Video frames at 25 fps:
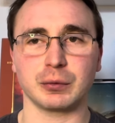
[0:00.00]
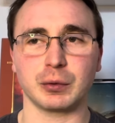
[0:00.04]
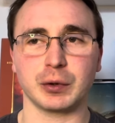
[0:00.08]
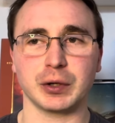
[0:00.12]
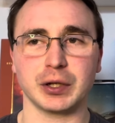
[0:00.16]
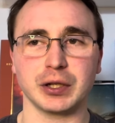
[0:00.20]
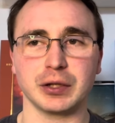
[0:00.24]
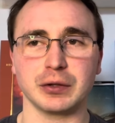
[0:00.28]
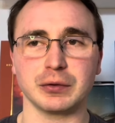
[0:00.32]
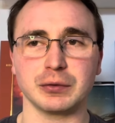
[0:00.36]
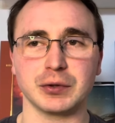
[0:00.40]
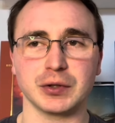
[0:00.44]
where
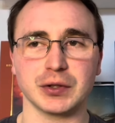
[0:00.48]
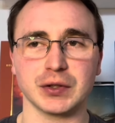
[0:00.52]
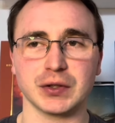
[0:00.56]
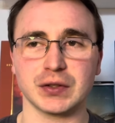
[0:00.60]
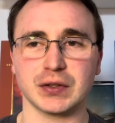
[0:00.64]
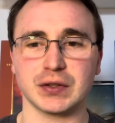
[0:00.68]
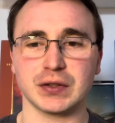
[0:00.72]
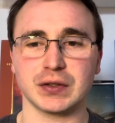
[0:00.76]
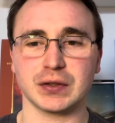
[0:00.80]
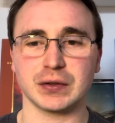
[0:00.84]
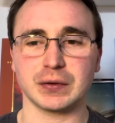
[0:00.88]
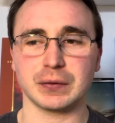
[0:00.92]
you
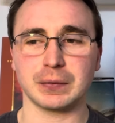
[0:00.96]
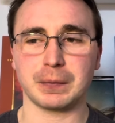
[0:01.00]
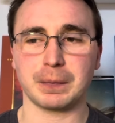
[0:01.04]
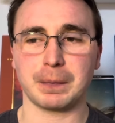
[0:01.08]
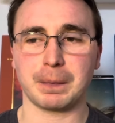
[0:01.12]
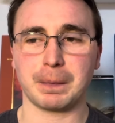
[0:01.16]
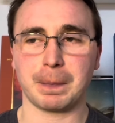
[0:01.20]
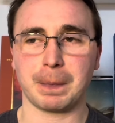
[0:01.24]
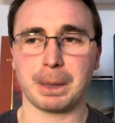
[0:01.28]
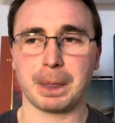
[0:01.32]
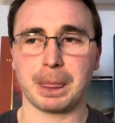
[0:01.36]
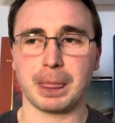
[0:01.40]
just,
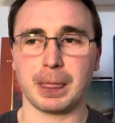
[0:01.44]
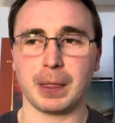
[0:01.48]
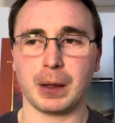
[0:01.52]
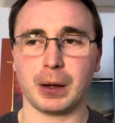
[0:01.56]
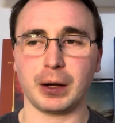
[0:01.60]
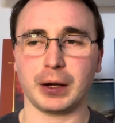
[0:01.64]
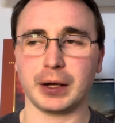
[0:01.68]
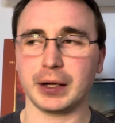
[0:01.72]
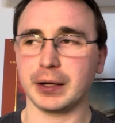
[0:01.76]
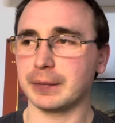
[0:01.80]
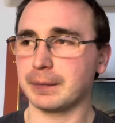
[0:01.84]
I,